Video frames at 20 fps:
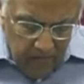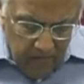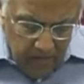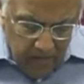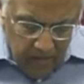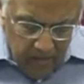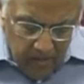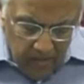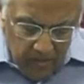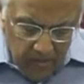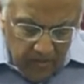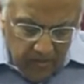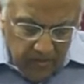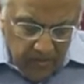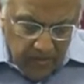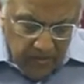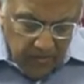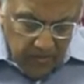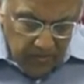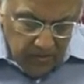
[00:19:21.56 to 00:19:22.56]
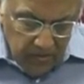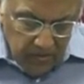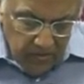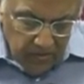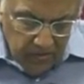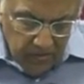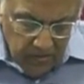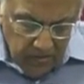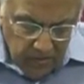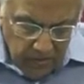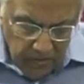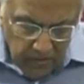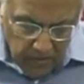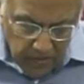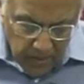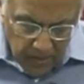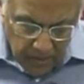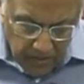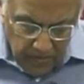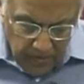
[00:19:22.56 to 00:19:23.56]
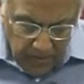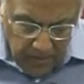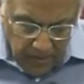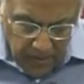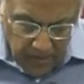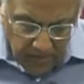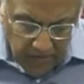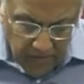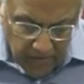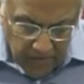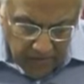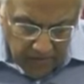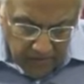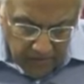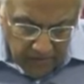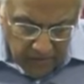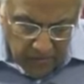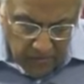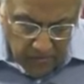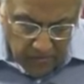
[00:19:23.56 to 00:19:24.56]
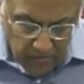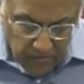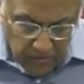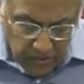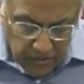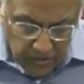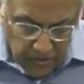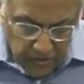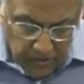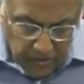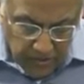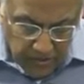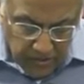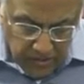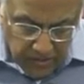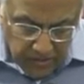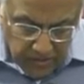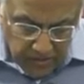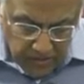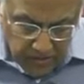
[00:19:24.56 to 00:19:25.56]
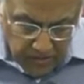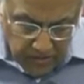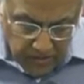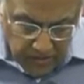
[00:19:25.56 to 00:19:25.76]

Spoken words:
Because to you it has been given to know the mysteries,